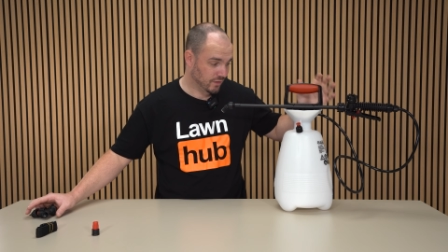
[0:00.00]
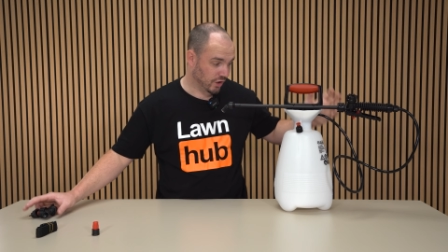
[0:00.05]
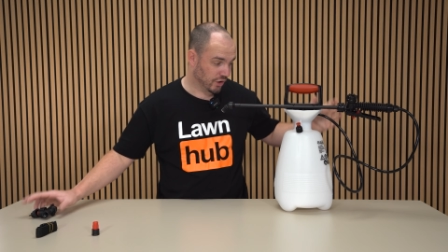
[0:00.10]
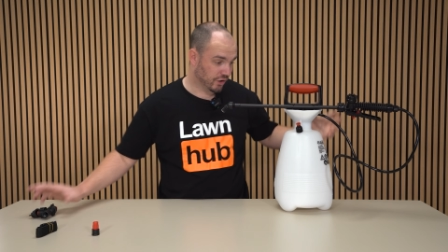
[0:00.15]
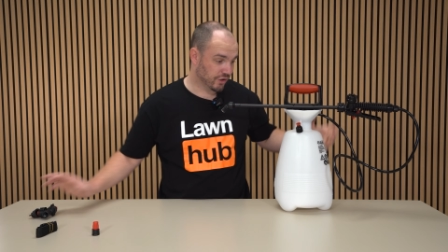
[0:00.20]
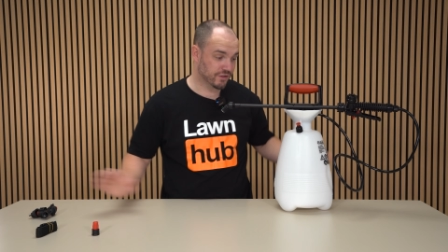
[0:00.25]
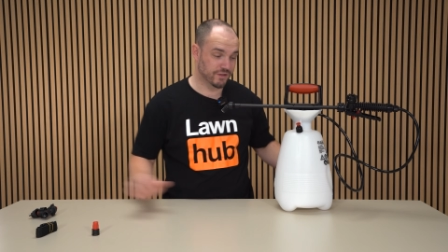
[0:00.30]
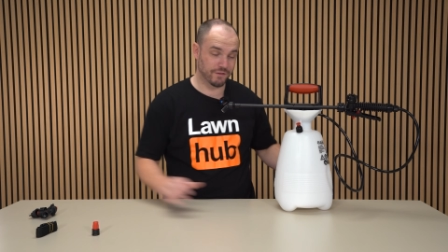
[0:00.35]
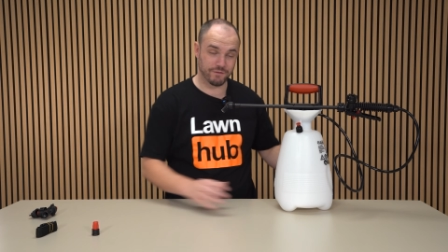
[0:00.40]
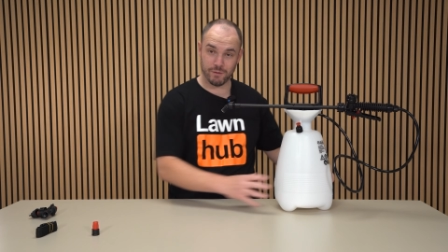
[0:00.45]

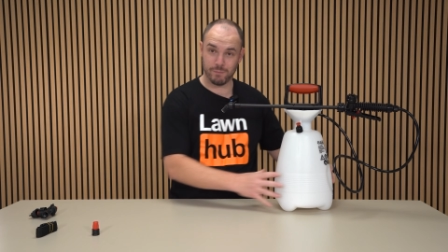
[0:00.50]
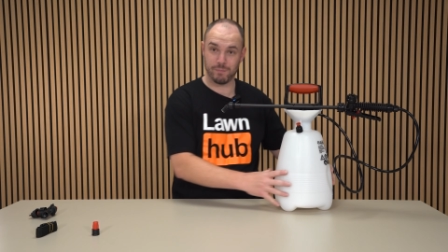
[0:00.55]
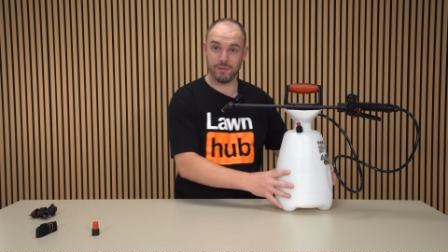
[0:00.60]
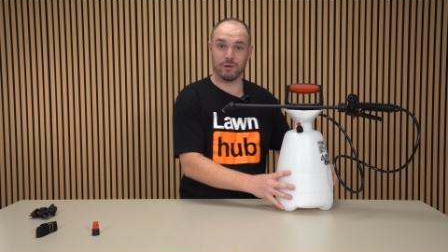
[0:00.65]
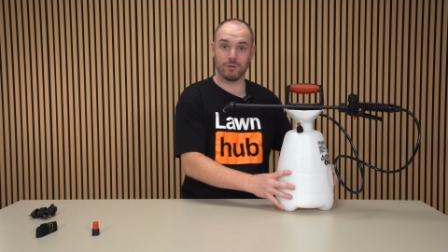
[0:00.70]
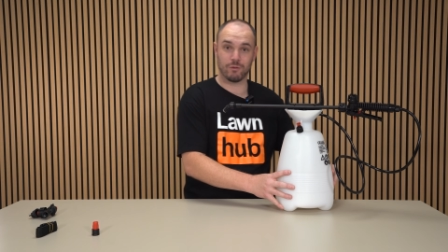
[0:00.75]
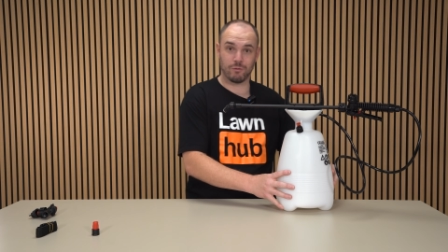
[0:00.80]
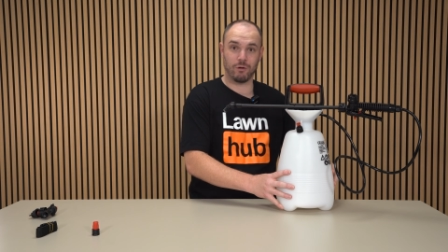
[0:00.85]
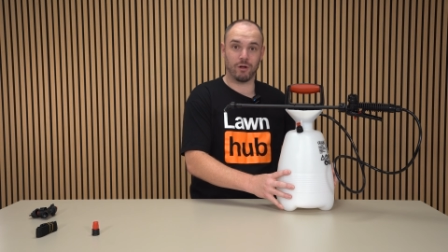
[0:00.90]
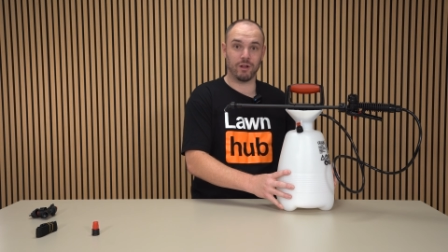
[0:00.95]
because of the
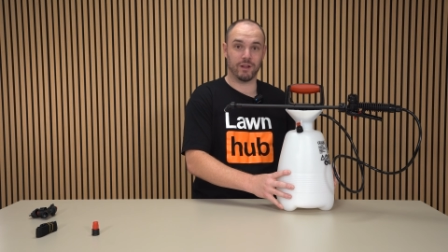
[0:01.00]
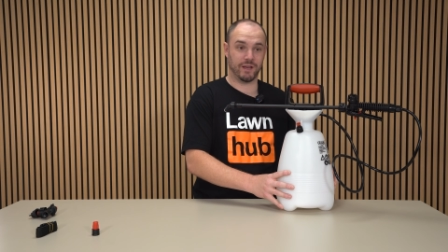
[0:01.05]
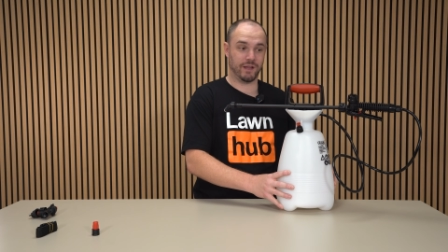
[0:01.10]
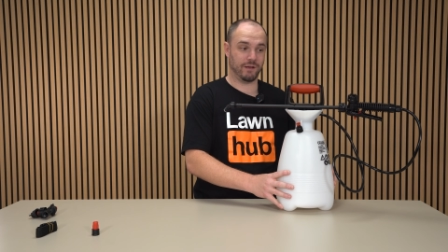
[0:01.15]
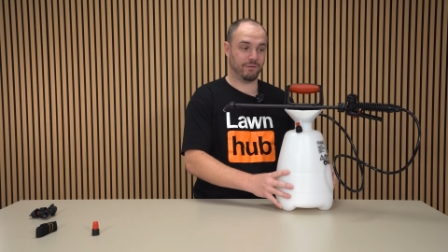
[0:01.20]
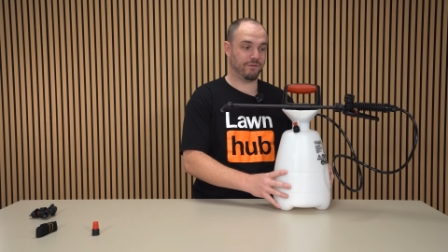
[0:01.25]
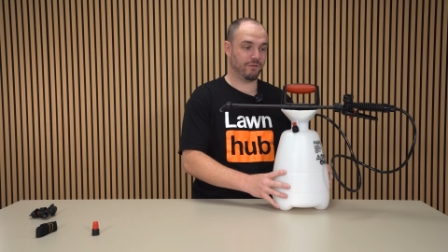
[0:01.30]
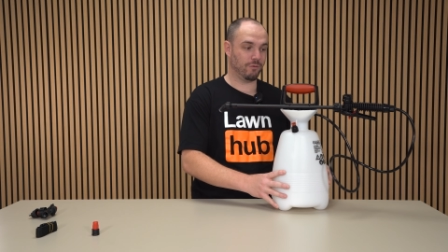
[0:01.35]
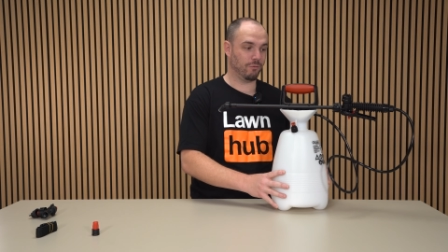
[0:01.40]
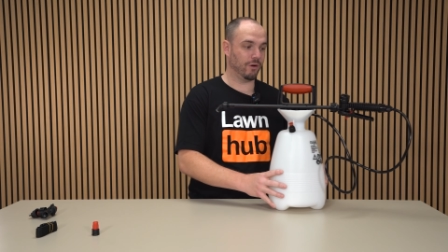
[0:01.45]
build quality.
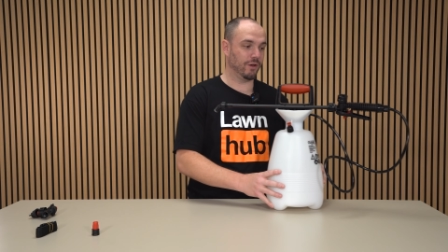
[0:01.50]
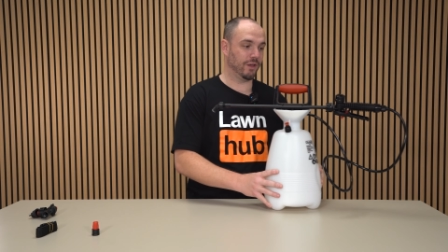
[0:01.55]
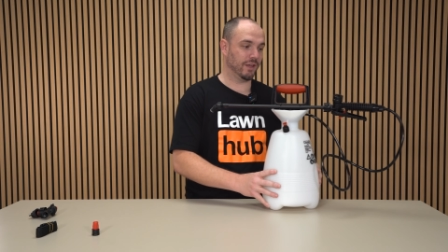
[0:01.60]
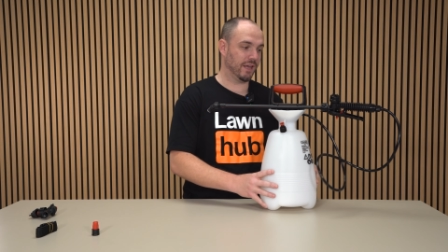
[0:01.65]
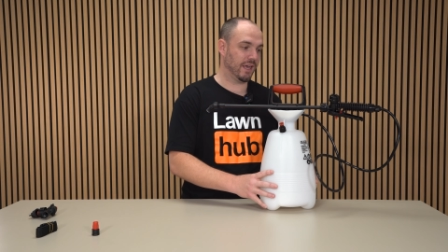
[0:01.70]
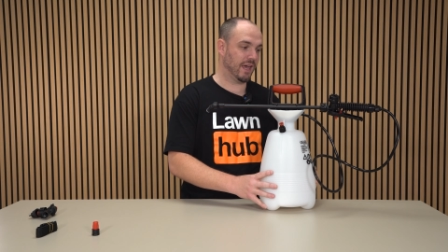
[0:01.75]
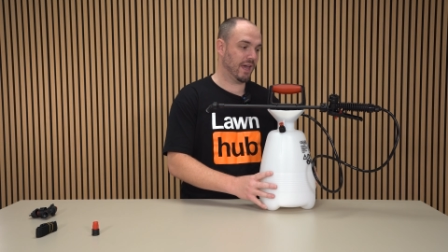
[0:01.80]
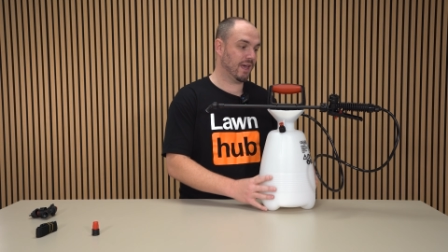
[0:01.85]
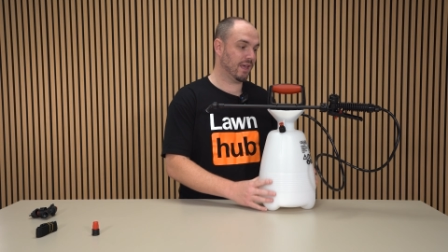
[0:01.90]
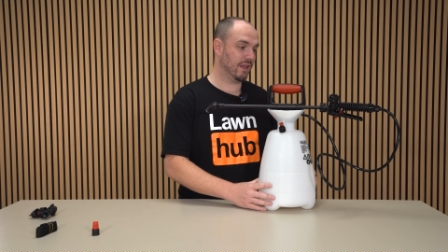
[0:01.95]
For what you
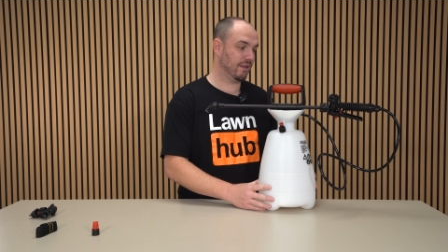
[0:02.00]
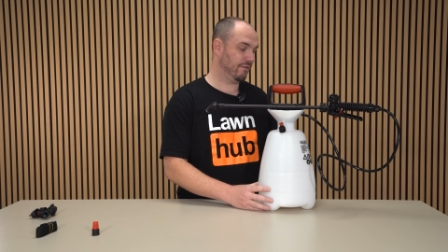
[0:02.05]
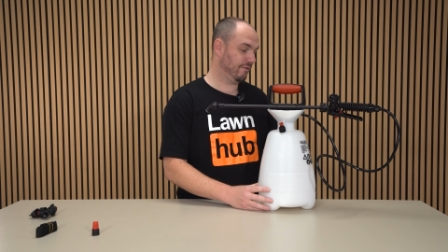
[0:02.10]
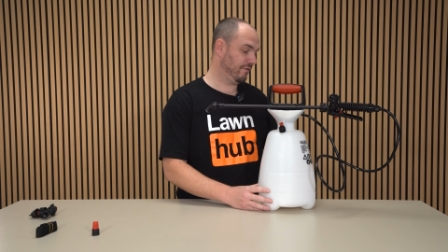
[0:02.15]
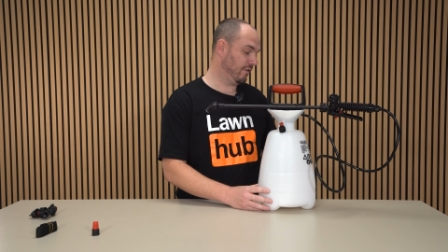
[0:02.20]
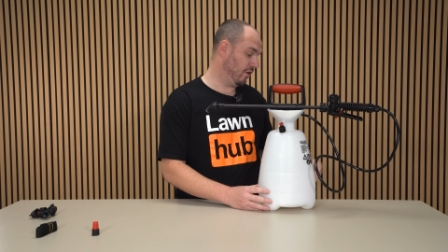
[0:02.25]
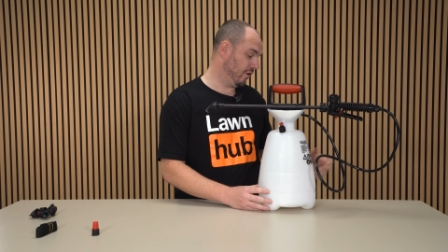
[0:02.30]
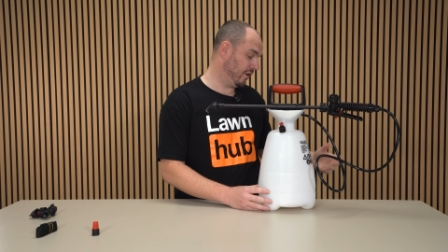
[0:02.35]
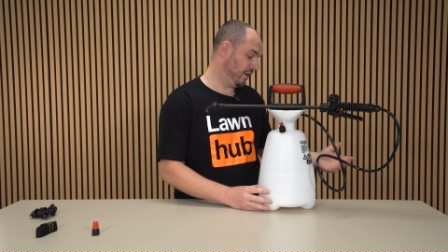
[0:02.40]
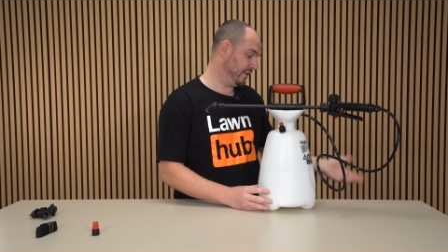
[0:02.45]
get,
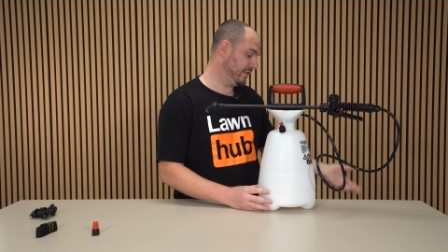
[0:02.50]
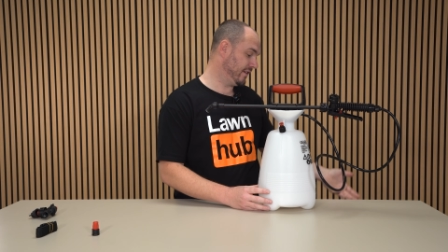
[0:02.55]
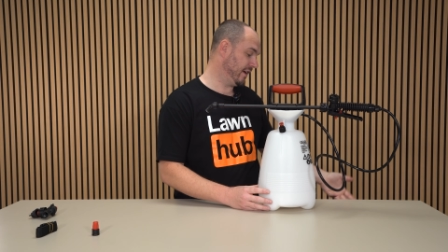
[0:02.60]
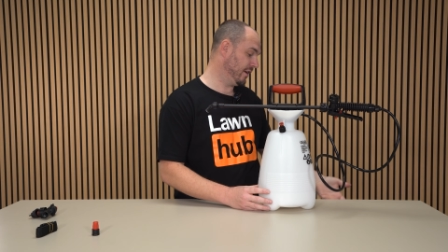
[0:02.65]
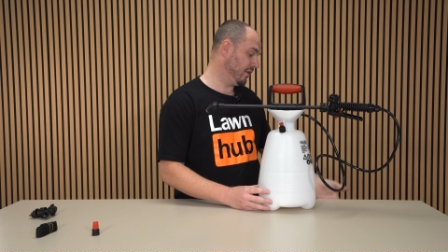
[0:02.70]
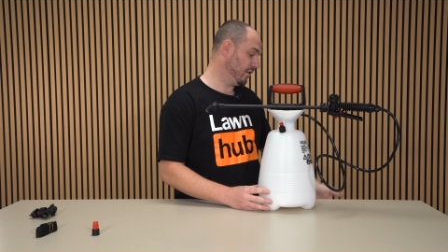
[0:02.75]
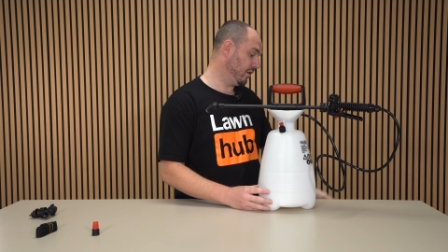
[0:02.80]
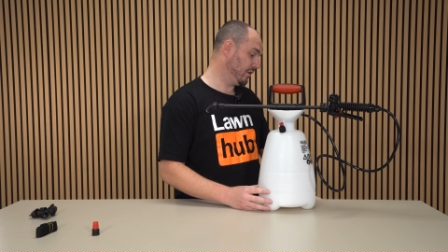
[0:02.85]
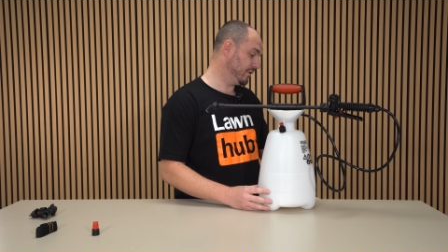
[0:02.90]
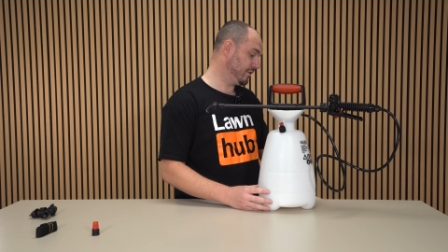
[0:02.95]
for only
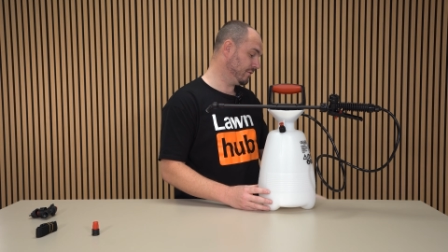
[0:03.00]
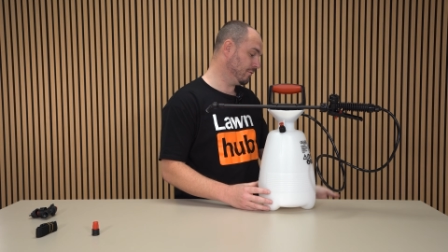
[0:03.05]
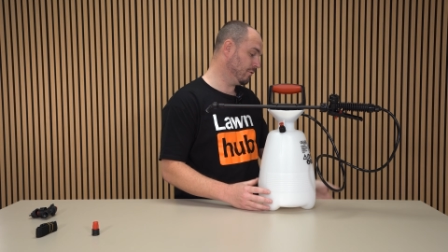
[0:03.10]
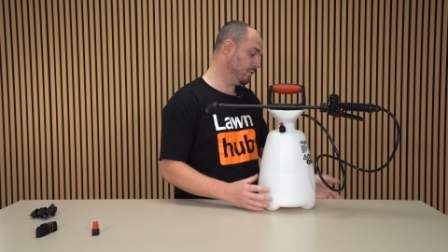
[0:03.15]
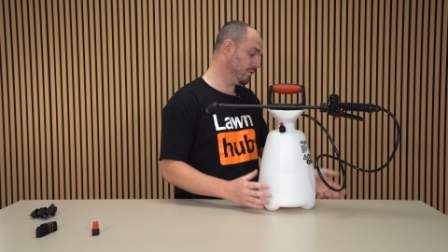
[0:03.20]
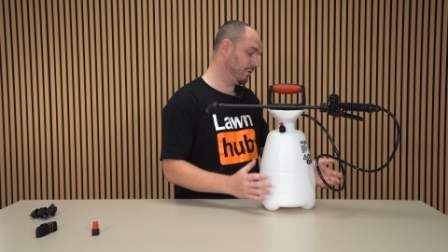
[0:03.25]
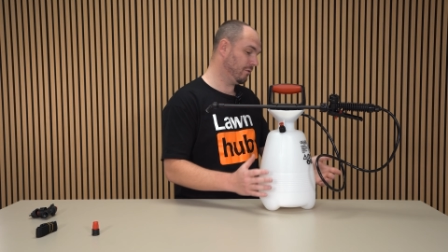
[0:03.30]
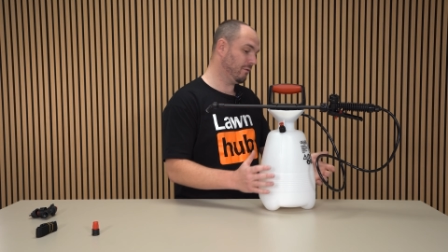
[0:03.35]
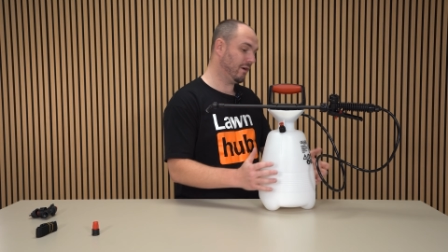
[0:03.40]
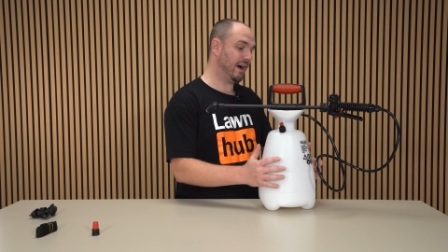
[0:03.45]
$10
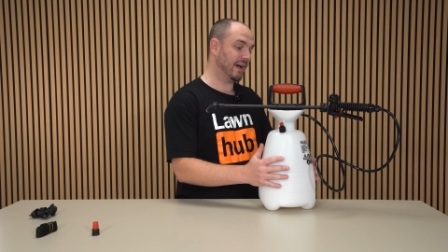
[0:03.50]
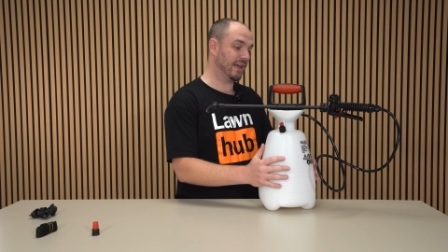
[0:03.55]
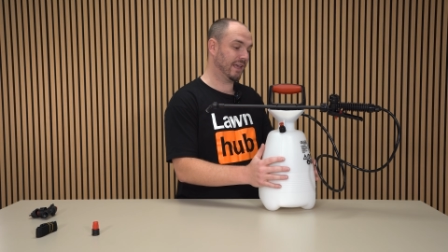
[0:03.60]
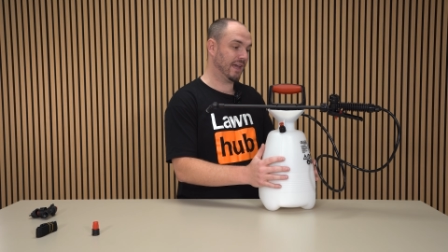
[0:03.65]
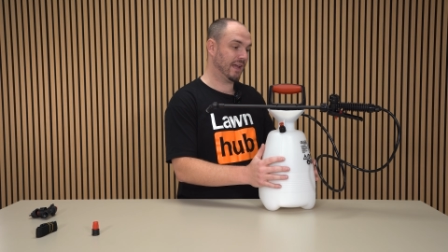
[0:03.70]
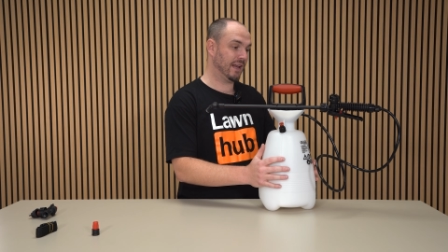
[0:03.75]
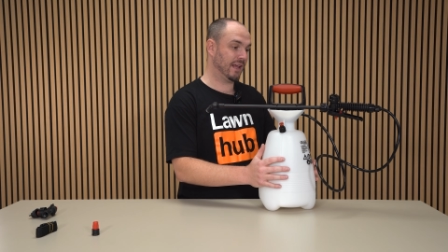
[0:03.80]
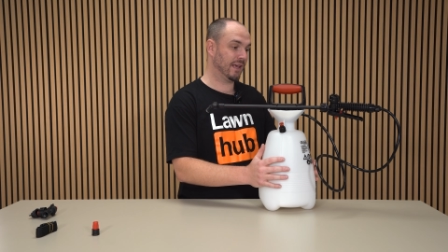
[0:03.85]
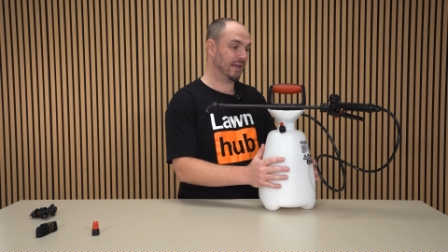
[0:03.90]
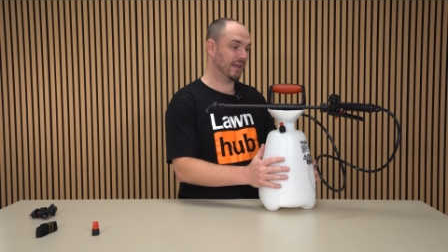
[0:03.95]
more, you are
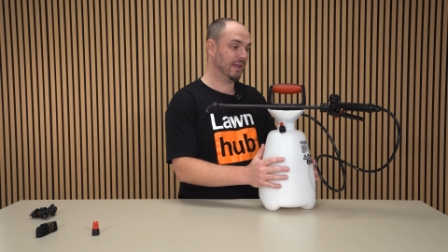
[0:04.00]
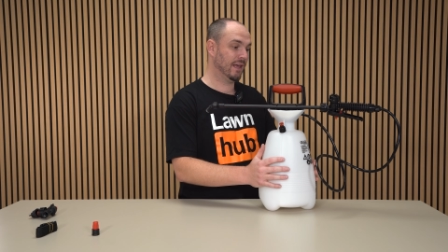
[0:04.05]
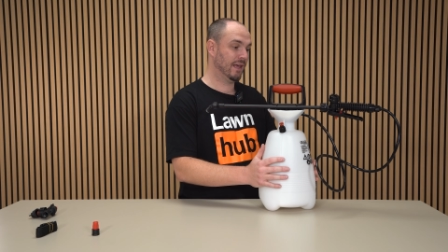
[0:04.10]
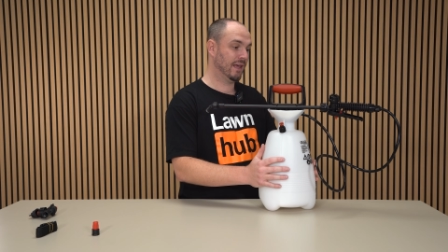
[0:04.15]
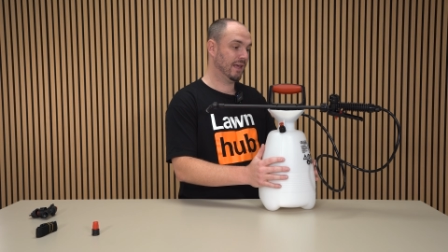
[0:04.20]
getting